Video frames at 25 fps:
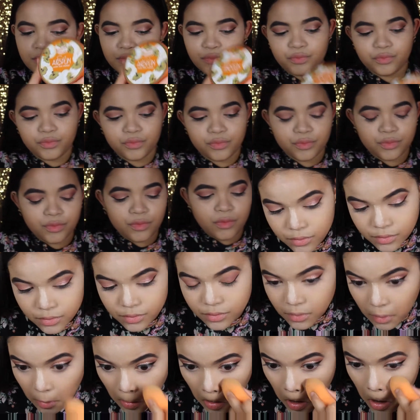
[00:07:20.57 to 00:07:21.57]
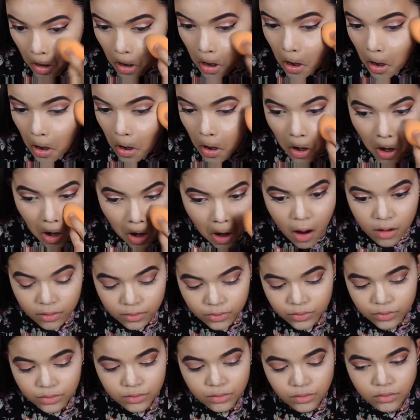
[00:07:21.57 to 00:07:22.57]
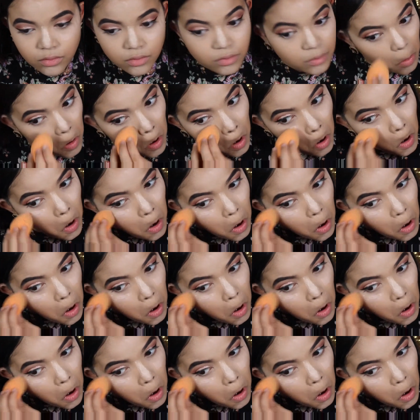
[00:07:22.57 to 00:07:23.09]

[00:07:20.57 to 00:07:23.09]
Now I'm just doing a little